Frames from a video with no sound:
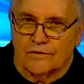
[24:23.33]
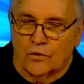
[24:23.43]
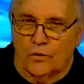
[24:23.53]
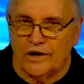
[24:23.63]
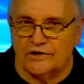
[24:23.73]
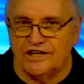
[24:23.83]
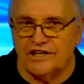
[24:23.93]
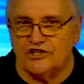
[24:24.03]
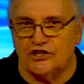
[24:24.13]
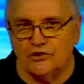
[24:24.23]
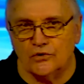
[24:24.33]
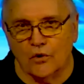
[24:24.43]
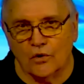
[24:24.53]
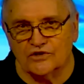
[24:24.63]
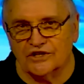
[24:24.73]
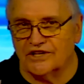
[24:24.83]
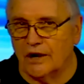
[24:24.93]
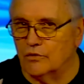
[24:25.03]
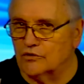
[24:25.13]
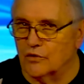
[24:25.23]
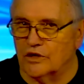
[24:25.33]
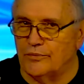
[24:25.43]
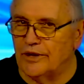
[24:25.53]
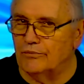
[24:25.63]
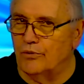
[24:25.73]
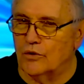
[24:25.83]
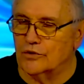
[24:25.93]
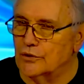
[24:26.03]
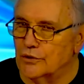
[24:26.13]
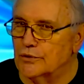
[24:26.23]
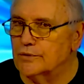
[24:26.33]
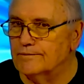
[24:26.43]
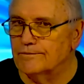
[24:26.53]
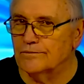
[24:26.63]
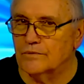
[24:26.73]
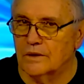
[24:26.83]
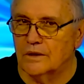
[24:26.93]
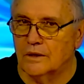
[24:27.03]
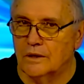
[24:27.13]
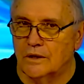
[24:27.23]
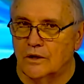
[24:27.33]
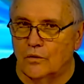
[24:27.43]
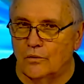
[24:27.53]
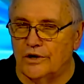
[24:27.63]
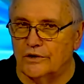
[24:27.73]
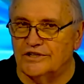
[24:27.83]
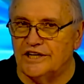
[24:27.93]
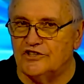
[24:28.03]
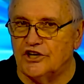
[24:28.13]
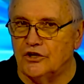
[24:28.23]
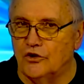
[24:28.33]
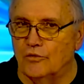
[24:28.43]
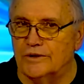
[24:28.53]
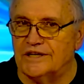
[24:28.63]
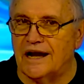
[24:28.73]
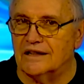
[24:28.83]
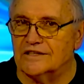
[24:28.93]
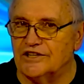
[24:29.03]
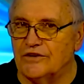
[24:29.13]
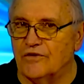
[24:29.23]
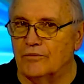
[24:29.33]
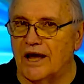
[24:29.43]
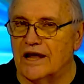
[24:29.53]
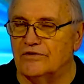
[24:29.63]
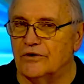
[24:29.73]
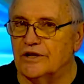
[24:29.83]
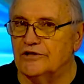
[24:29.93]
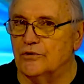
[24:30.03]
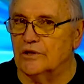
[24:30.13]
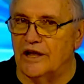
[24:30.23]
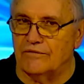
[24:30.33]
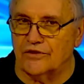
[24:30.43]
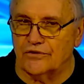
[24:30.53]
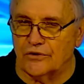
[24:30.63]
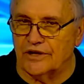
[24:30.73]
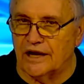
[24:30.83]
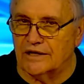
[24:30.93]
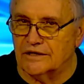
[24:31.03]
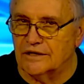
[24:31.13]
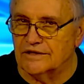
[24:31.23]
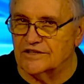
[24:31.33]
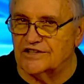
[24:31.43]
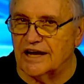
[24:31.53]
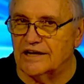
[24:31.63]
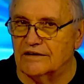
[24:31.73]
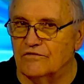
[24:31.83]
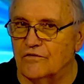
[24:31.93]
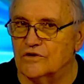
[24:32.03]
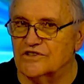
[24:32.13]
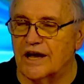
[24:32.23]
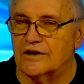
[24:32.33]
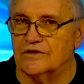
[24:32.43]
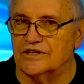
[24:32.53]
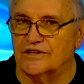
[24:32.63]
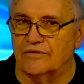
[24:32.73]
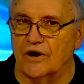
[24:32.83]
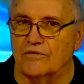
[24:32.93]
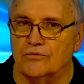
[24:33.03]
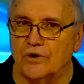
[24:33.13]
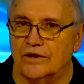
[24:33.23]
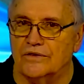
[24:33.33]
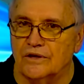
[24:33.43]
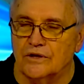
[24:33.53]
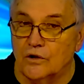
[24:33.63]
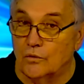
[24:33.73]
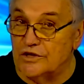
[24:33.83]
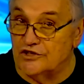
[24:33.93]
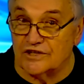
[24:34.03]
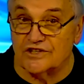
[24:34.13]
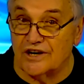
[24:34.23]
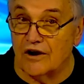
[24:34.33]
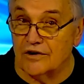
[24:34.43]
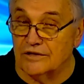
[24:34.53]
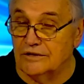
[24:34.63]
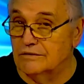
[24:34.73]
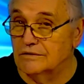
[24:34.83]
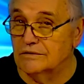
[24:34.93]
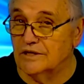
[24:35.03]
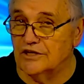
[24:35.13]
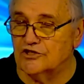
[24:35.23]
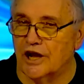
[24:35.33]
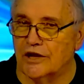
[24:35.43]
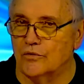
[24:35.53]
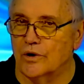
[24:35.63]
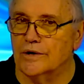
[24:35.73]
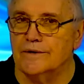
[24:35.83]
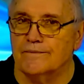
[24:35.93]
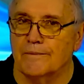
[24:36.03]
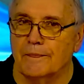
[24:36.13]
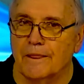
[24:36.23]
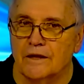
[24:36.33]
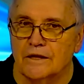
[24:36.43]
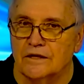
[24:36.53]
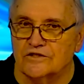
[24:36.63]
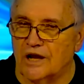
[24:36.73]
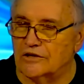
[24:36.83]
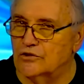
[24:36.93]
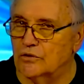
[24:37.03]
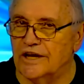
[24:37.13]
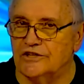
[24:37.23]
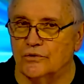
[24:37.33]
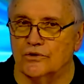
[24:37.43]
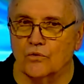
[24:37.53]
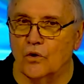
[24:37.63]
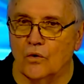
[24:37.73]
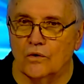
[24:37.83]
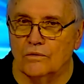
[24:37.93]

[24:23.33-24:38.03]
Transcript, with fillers: We are teaching two courses that would really be important to you we are teaching pneumatology from 9.30 to 11.30 on the second and fourth saturdays of every month we just started in january it's not too late to enroll